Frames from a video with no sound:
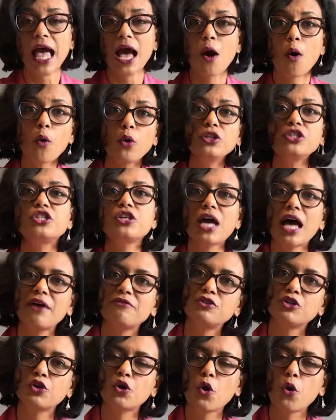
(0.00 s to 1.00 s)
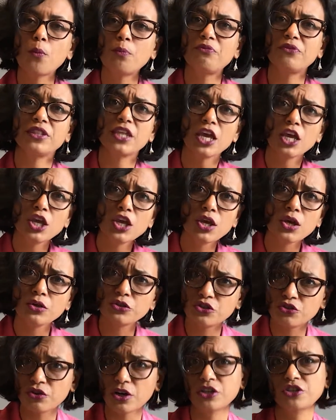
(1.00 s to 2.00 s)
also have to cope with huge
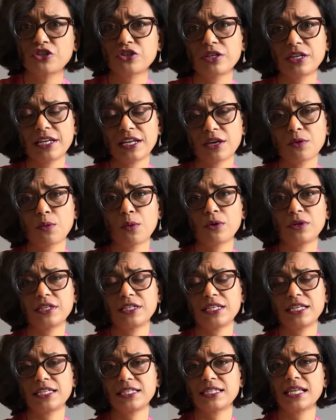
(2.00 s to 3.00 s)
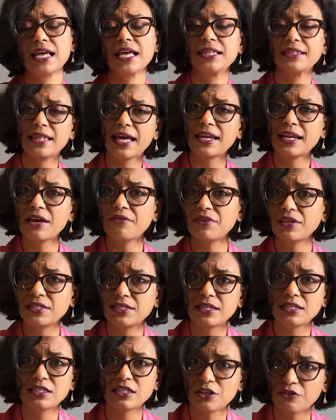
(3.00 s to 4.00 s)
structural inequalities that have
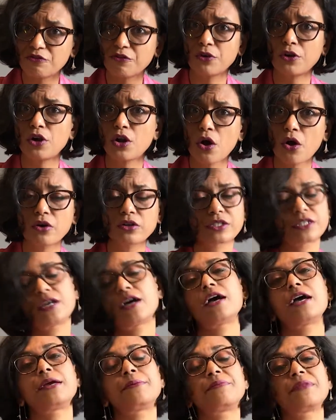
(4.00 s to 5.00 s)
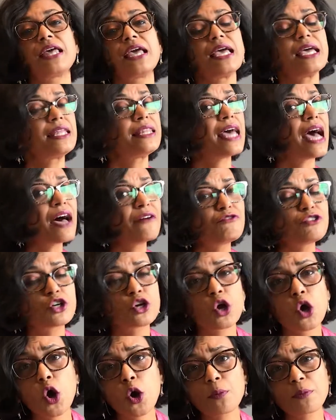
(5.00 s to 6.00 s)
existed for a long time. They have to
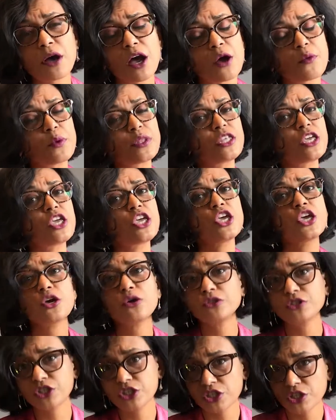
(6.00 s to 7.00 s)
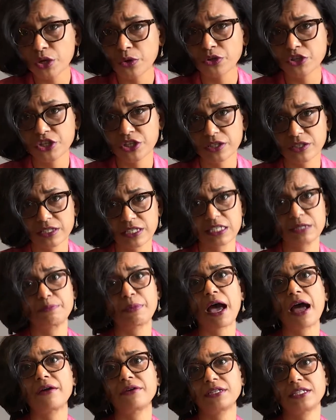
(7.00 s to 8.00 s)
cope with huge social
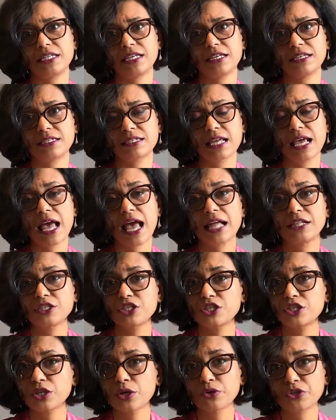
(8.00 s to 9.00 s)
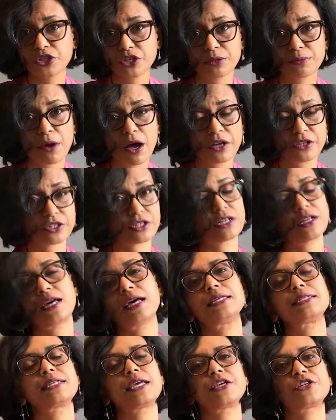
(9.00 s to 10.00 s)
disparities and social
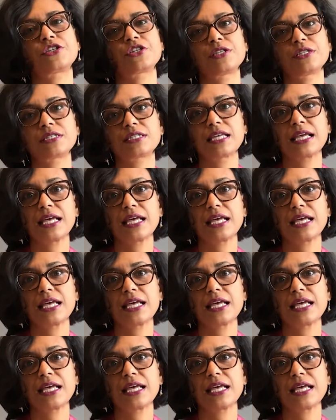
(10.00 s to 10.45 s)
marginalizations